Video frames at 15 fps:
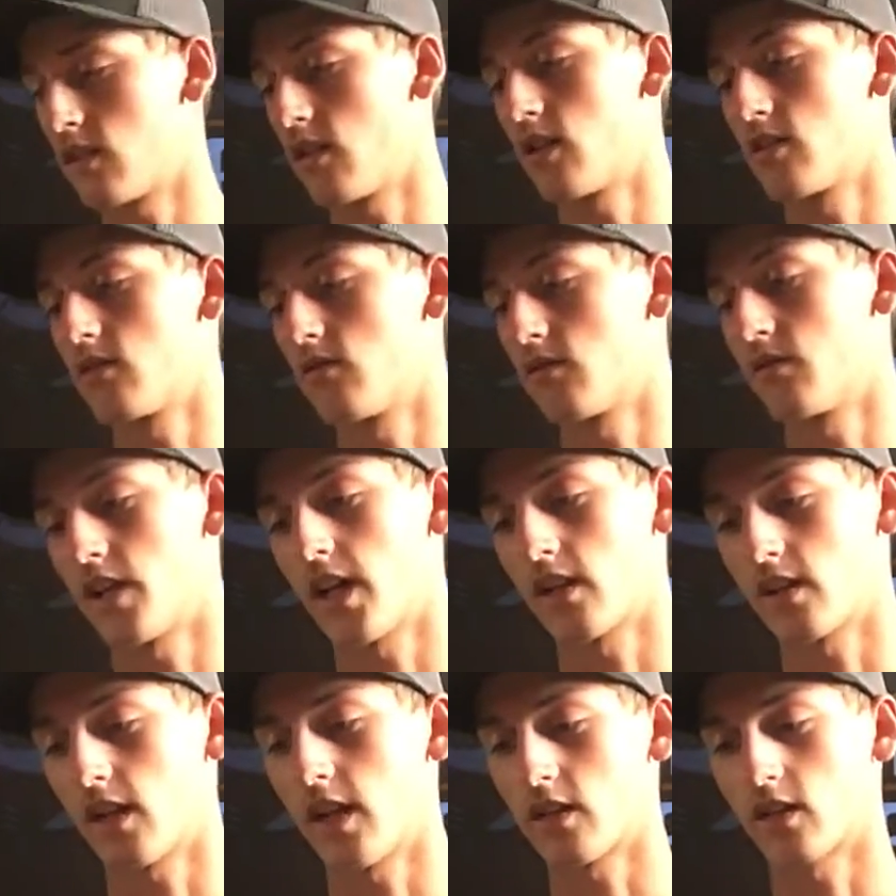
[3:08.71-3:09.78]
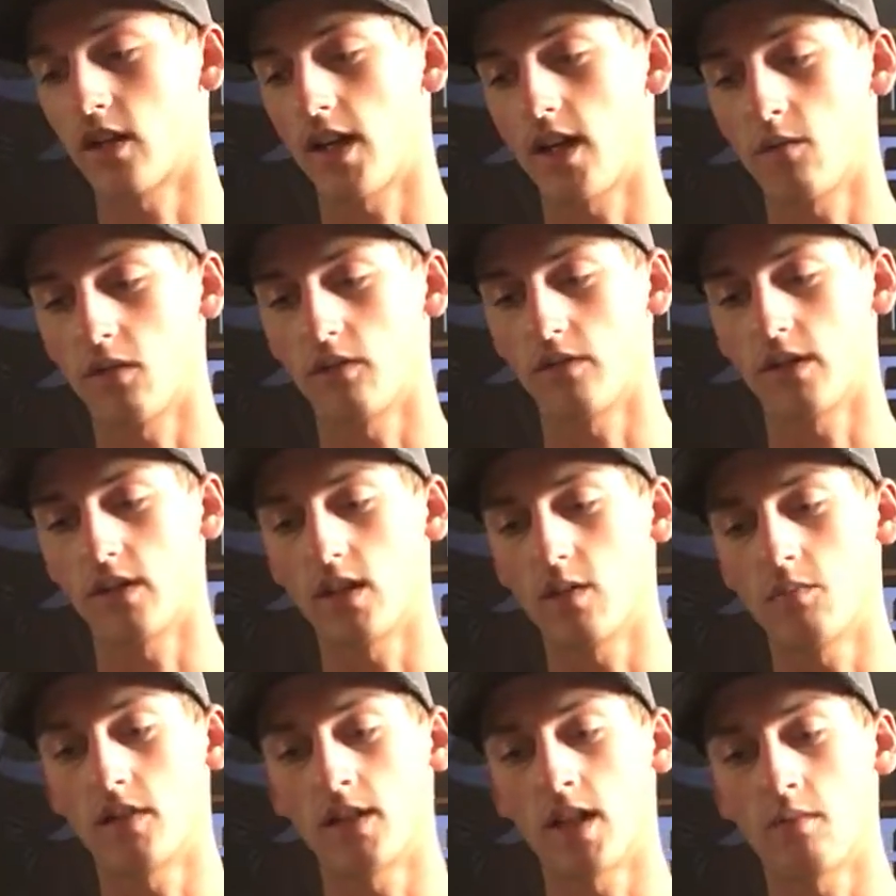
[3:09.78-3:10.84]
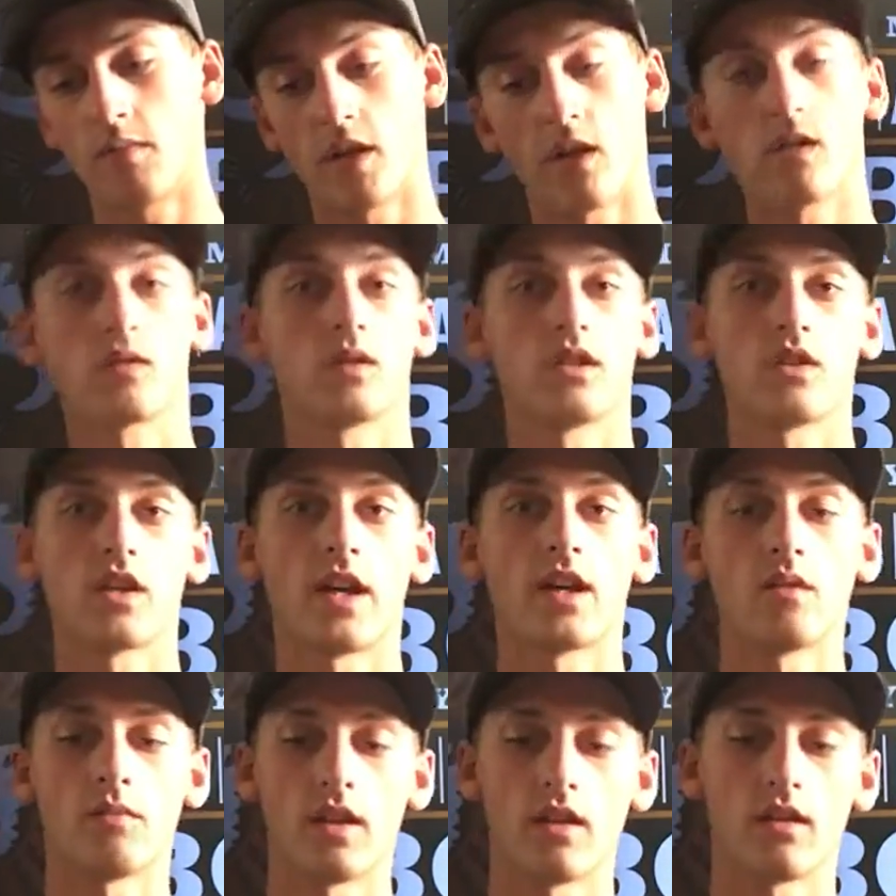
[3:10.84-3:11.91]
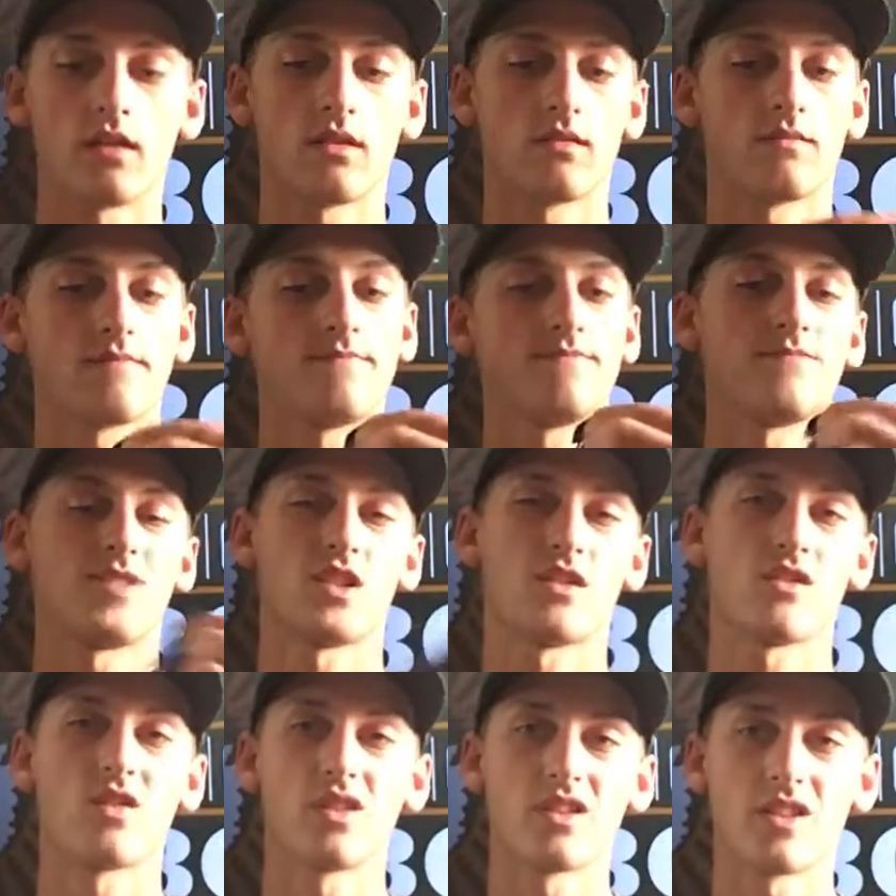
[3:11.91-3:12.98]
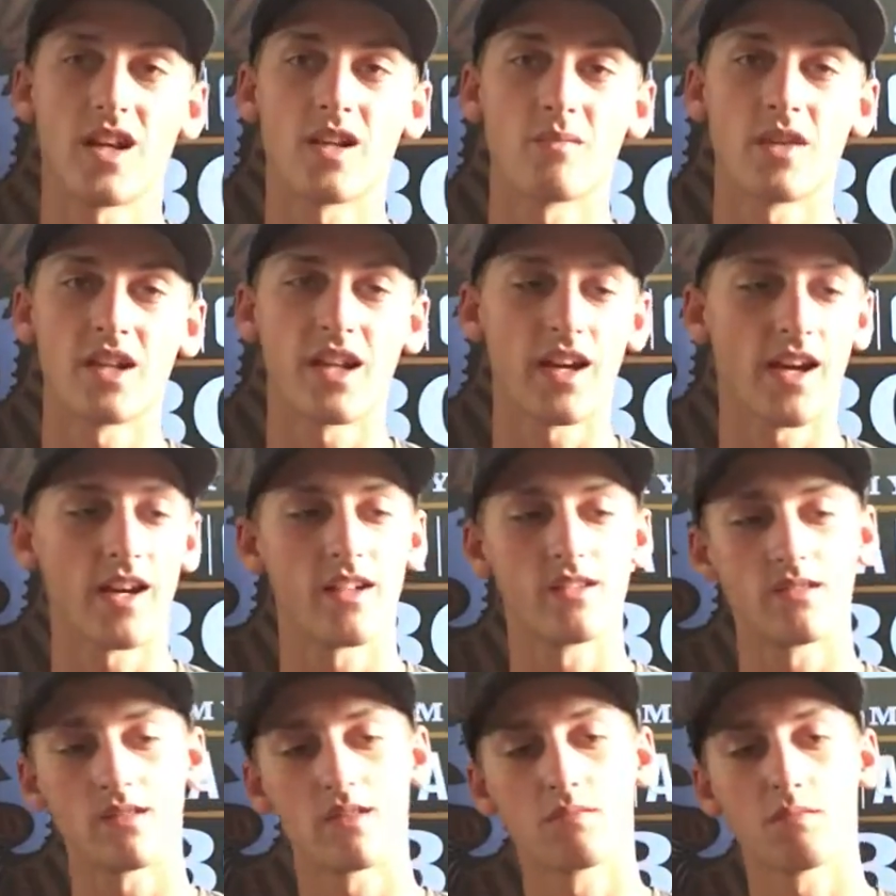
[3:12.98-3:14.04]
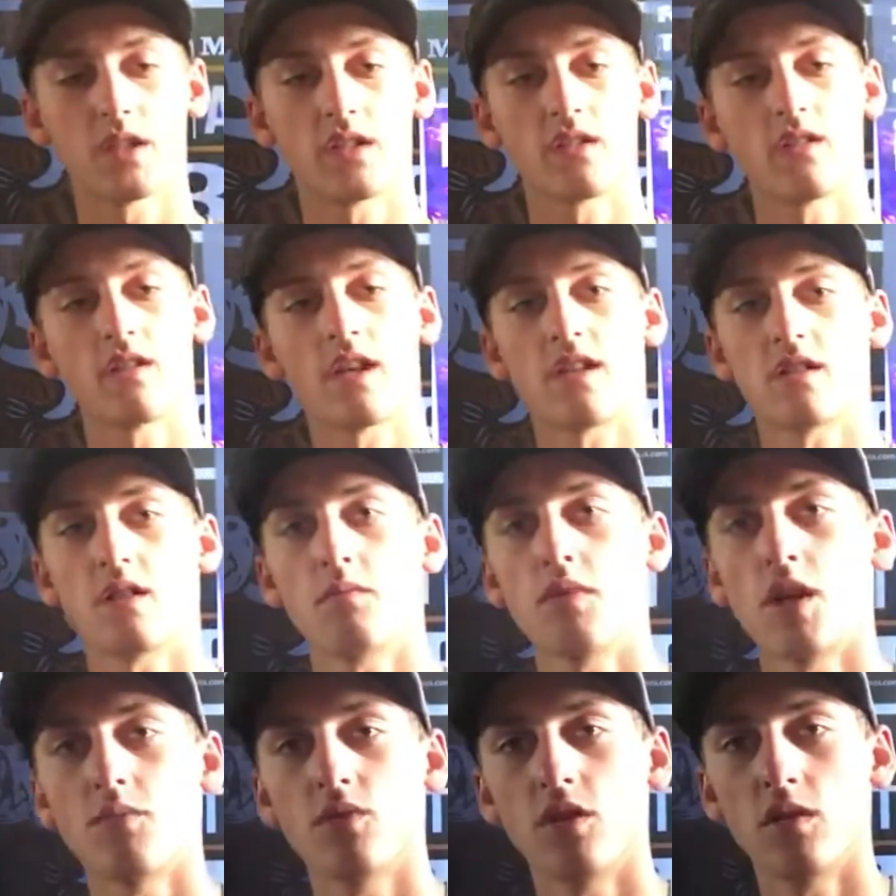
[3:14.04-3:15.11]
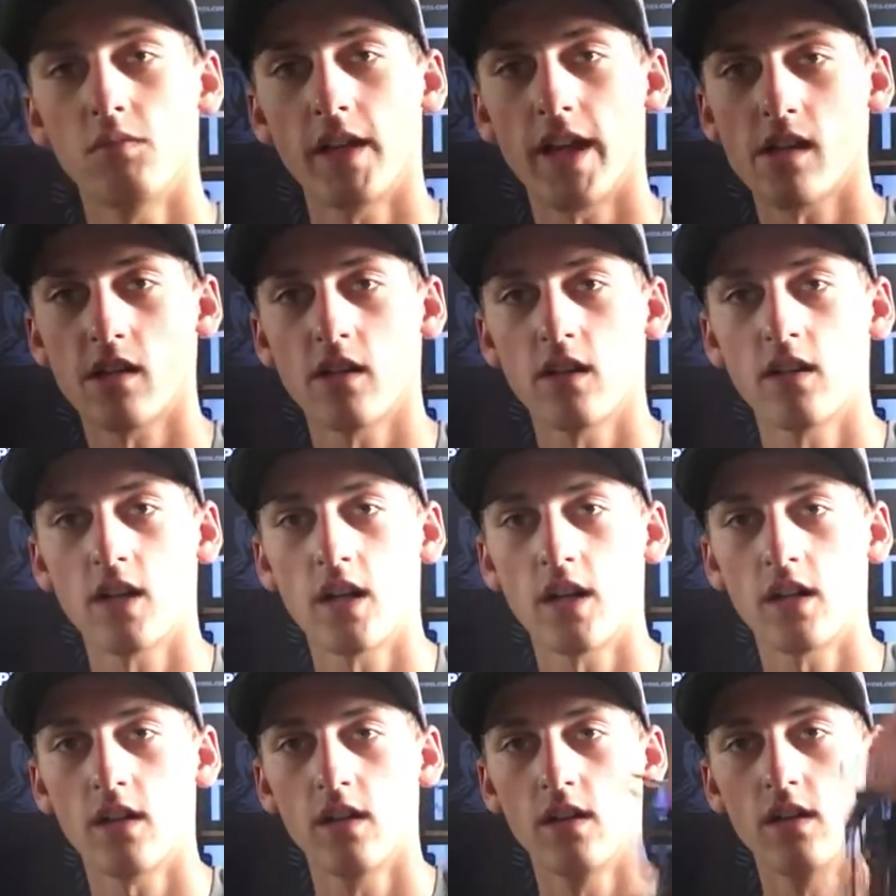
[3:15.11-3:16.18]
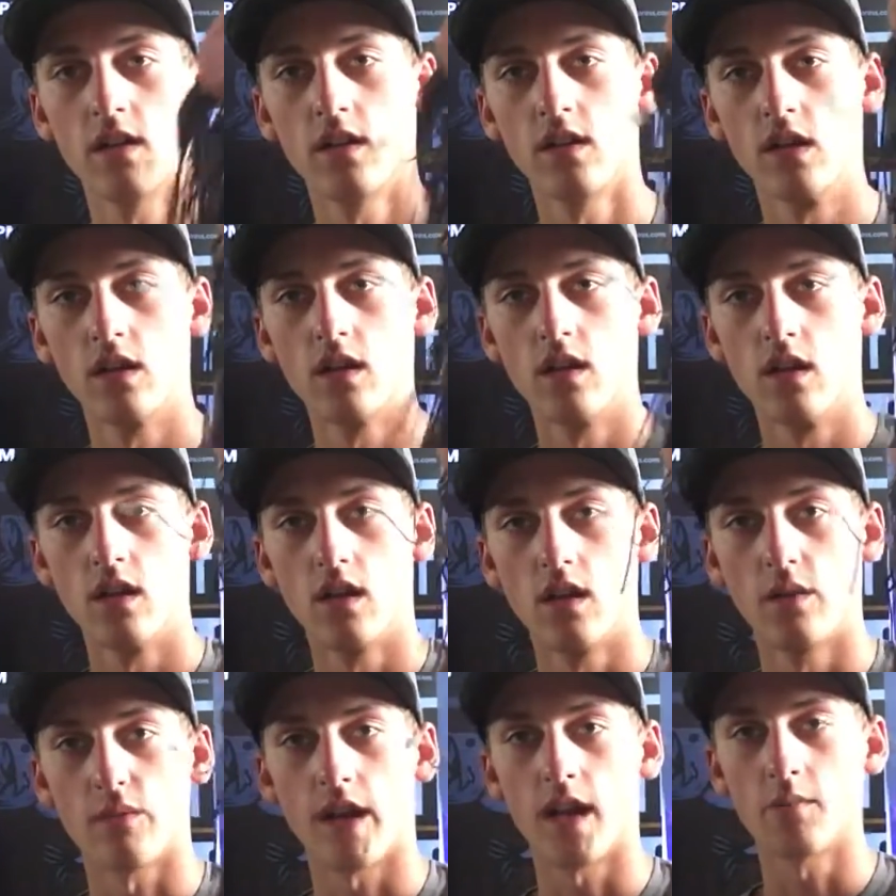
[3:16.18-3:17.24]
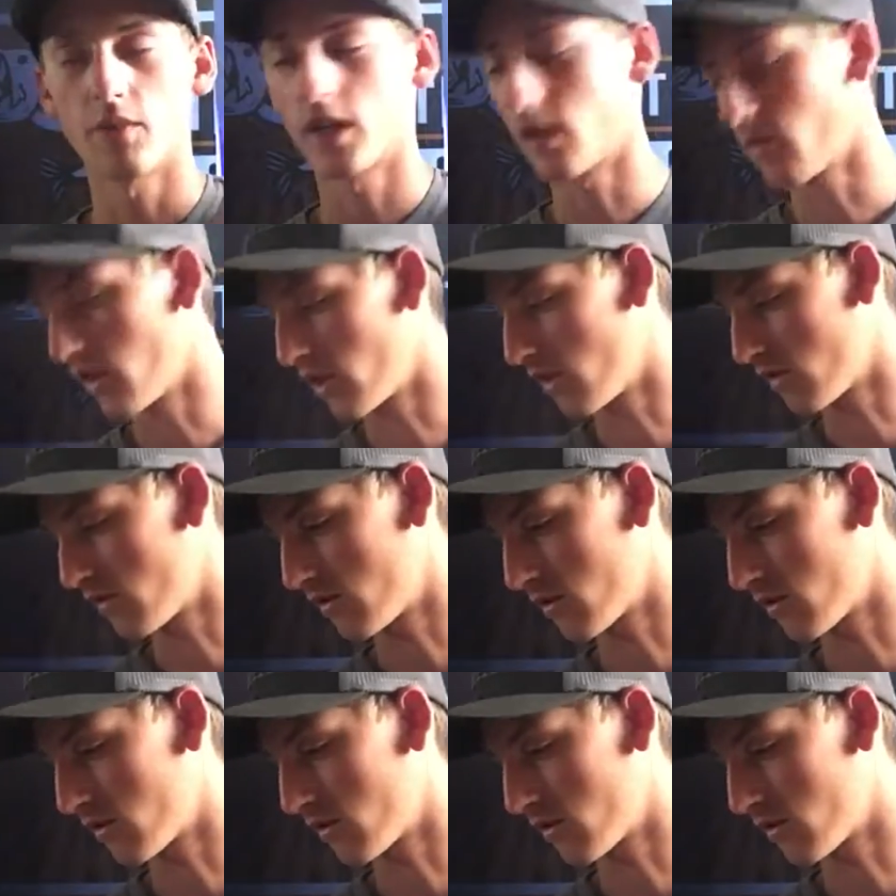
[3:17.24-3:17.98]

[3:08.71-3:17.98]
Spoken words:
As in fact, I actually had one rigged up in that box with a chatterbait. That's the only chatterbait I had. But it has a purple and black skirt on it. Ran pretty well.